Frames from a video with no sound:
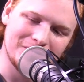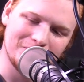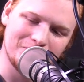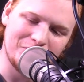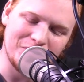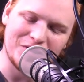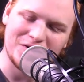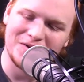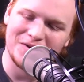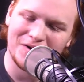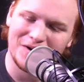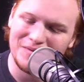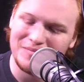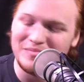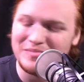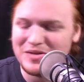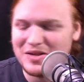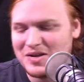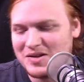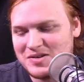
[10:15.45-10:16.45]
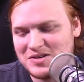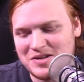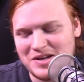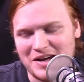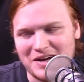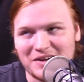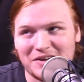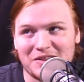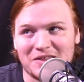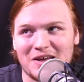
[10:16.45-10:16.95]
become the
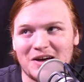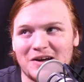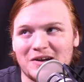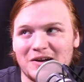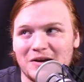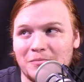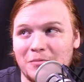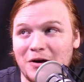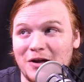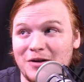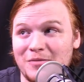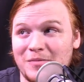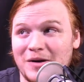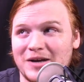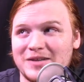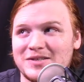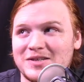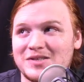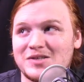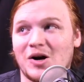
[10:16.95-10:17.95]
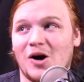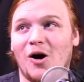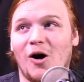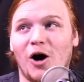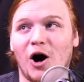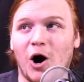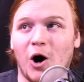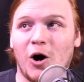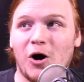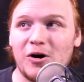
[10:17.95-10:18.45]
deck that epitomizes
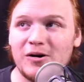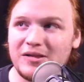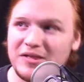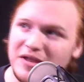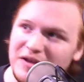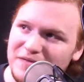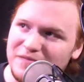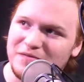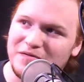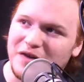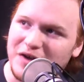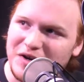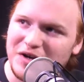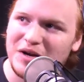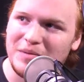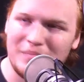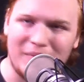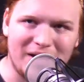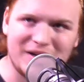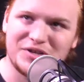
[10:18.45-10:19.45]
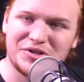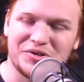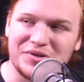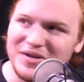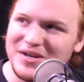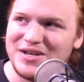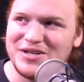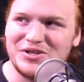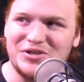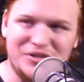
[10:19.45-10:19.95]
all the fundamental
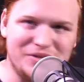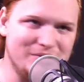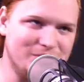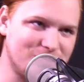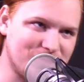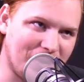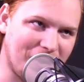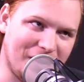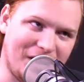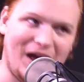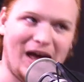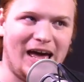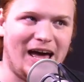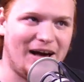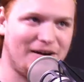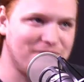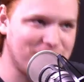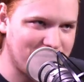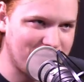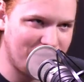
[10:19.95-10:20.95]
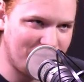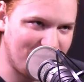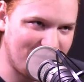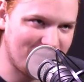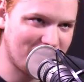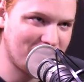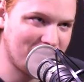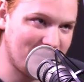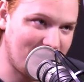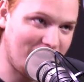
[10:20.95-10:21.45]
issues I have with
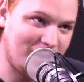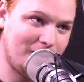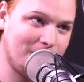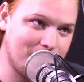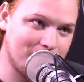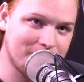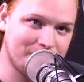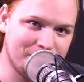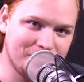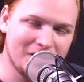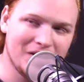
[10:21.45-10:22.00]
the game.